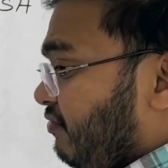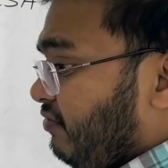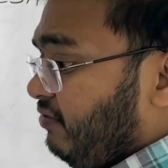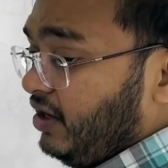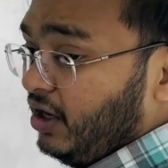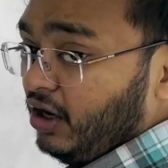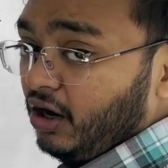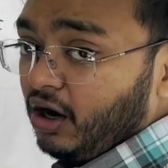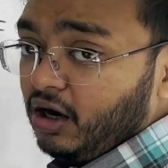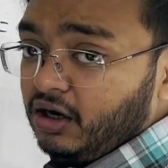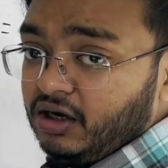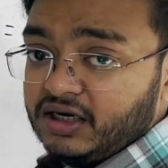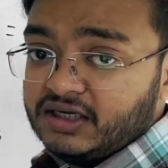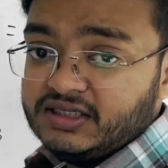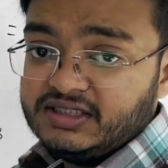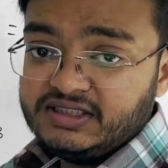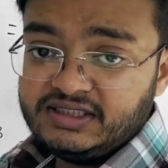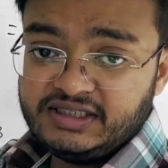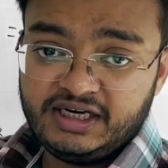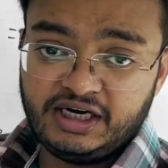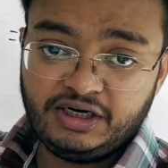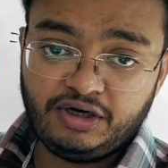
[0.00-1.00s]
We will not
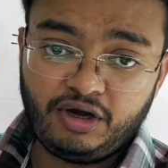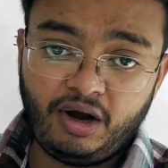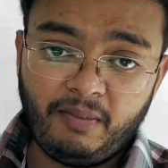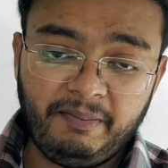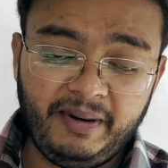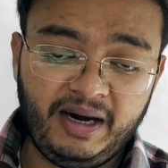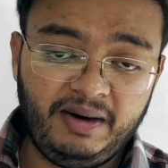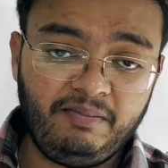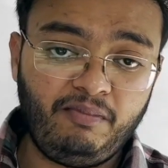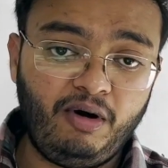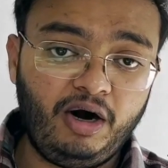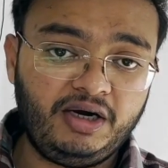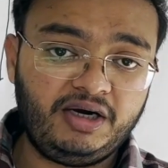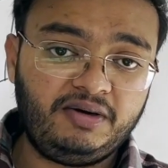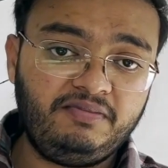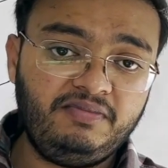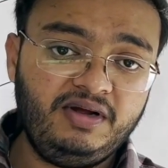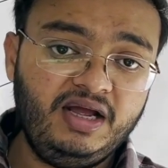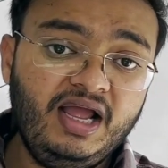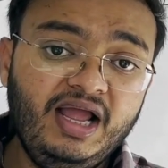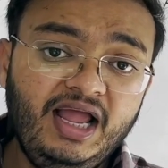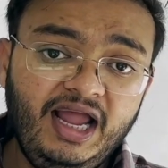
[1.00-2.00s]
consider top and bottom.
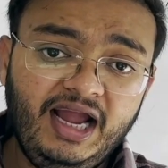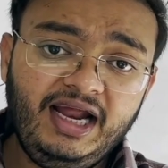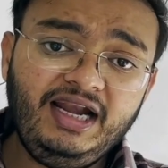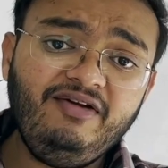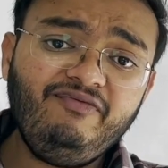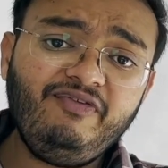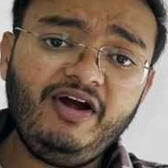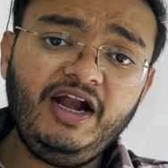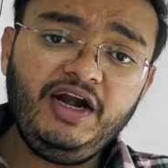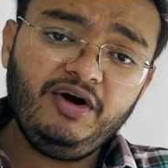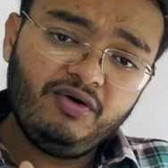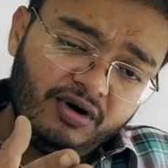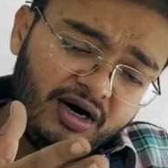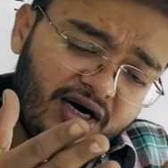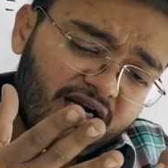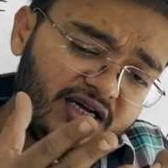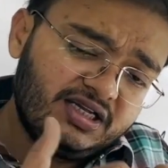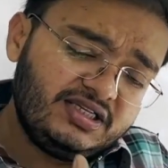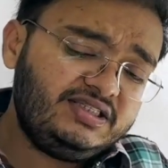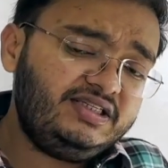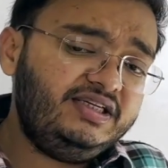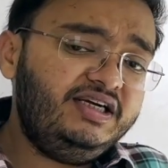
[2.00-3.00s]
And if I don't
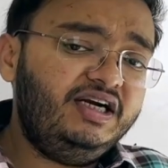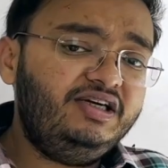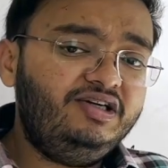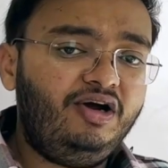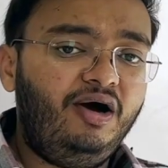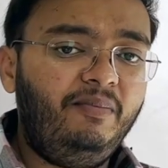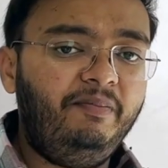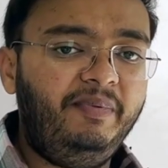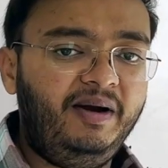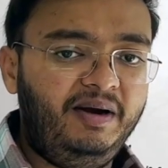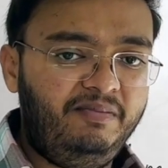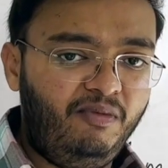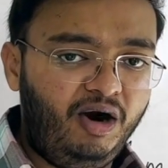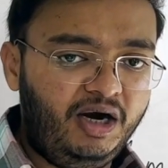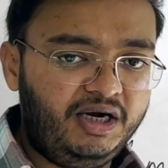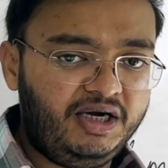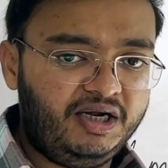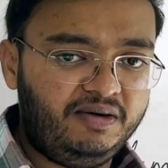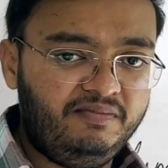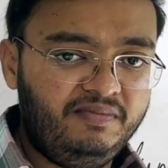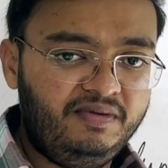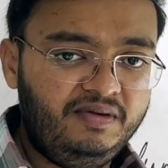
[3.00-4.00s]
consider top and
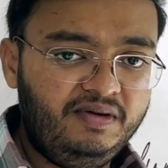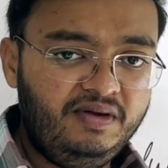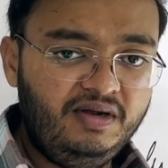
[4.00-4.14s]
bottom,